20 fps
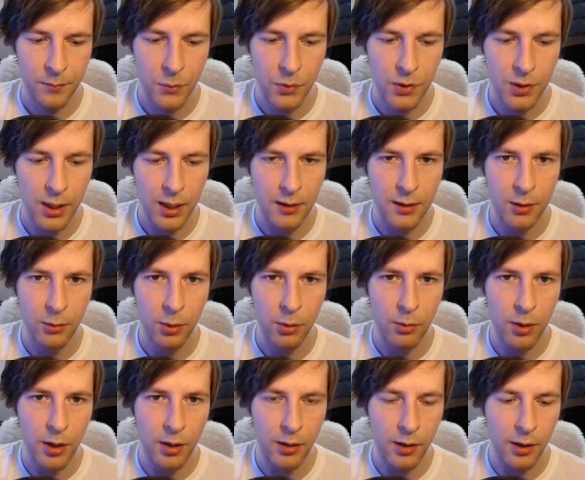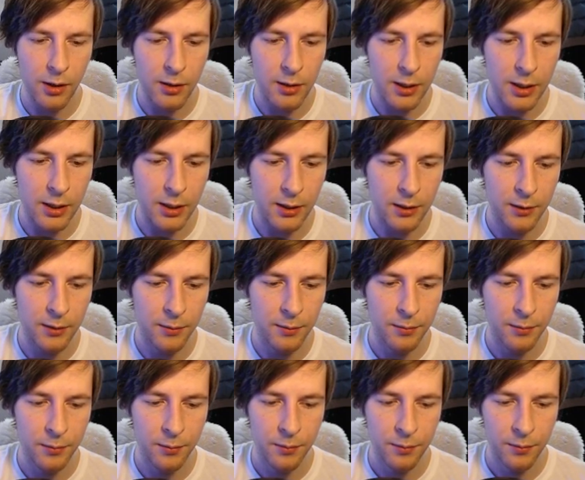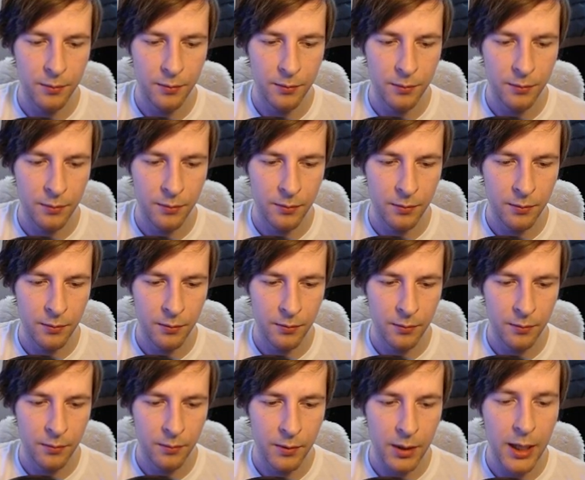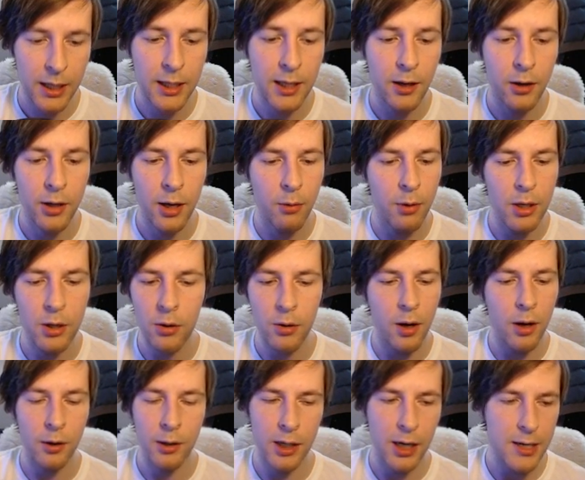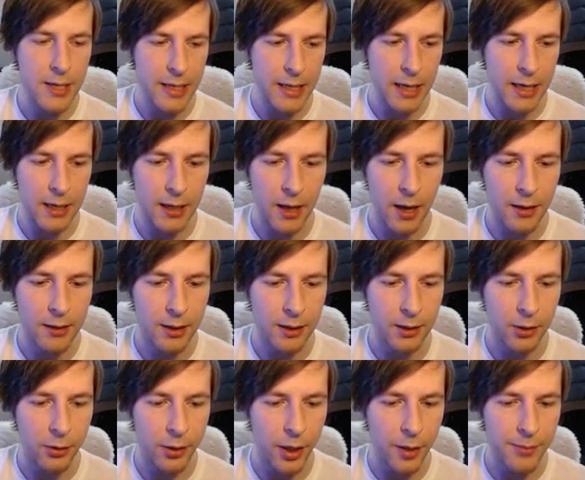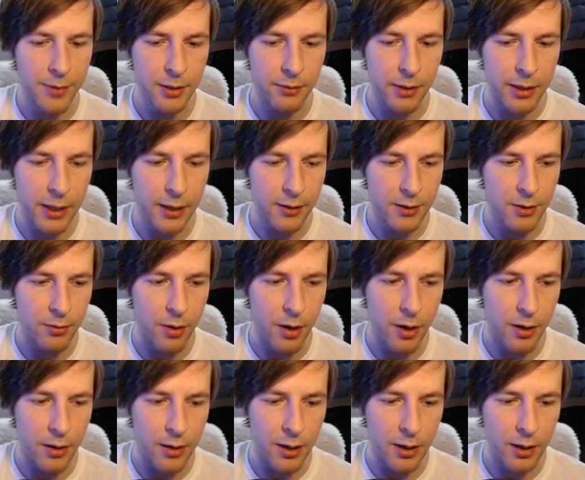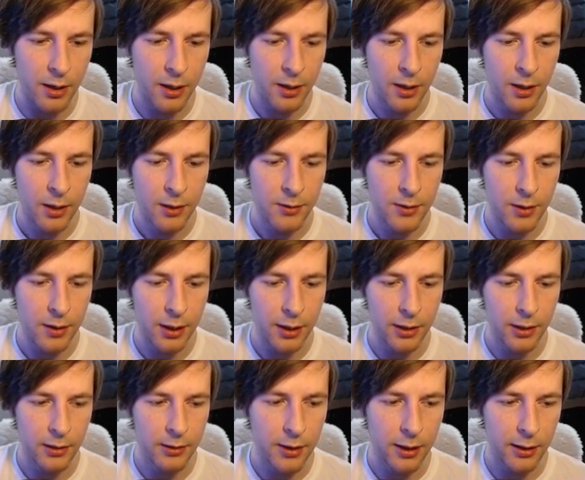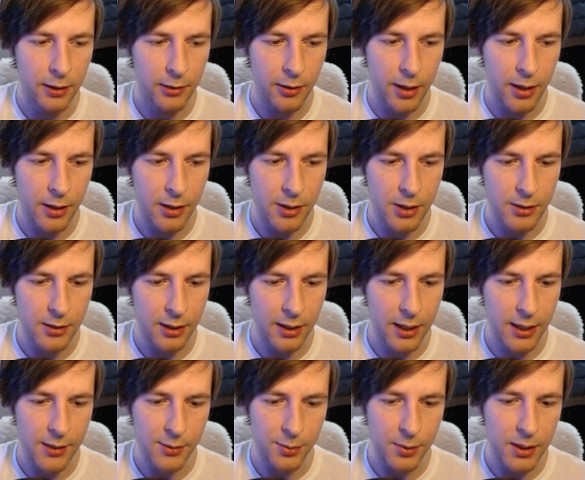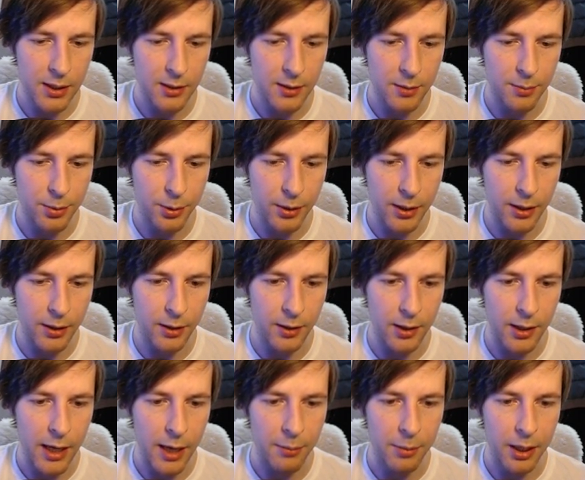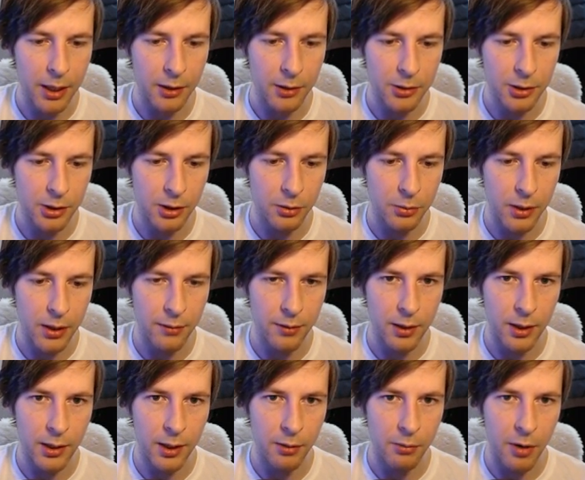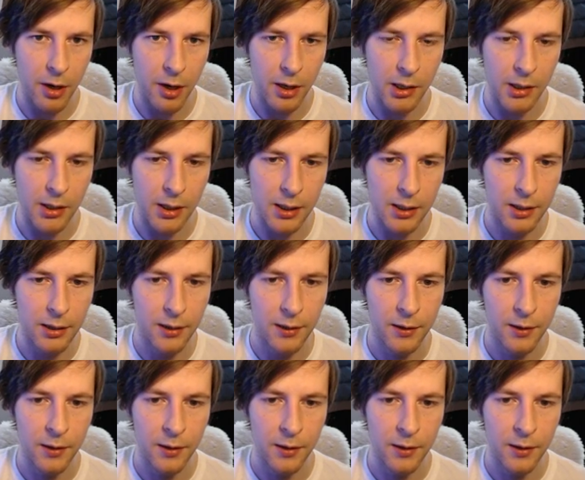We'll see. I think we run R&D here. Okay, okay, we know all cards in hand. I think the only option right now is to run R&D. So I think take a credit just in case we need to pull out an MK Ultra or whatever, and then run R&D.